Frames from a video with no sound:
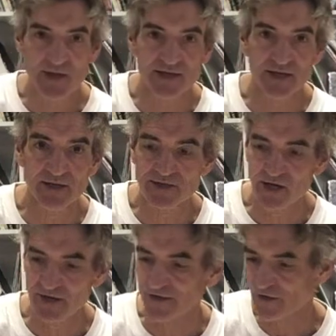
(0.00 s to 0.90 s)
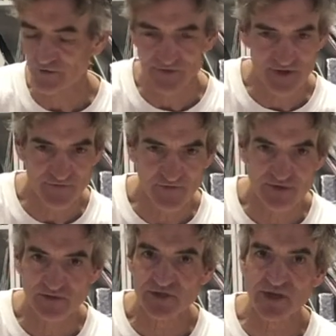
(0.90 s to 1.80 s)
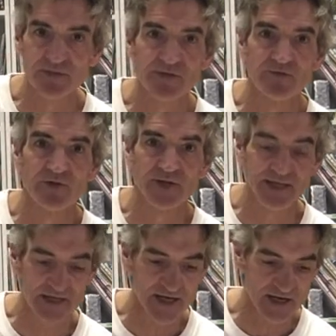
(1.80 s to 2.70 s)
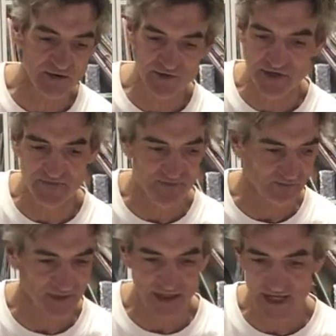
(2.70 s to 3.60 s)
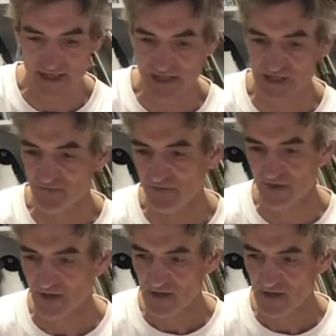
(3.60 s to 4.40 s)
ideas on, you know, different shapes of the containers, different plates, different